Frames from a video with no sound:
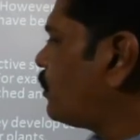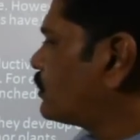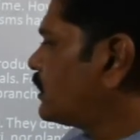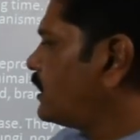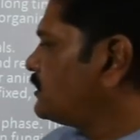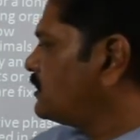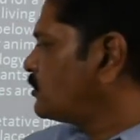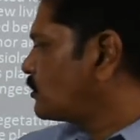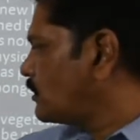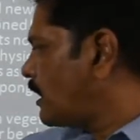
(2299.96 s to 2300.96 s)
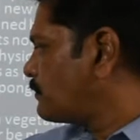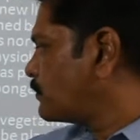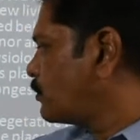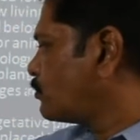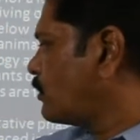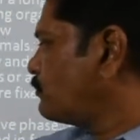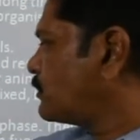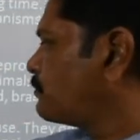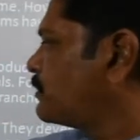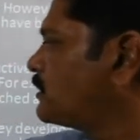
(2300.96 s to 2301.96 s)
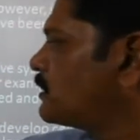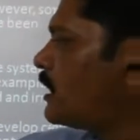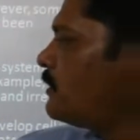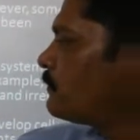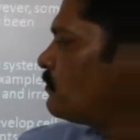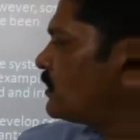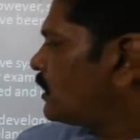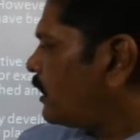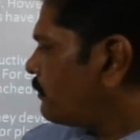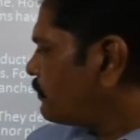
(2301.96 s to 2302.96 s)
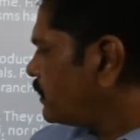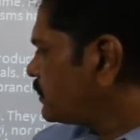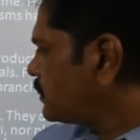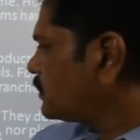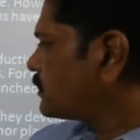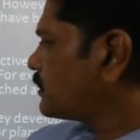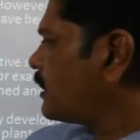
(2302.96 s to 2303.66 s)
organization, absence of spindle apparatus,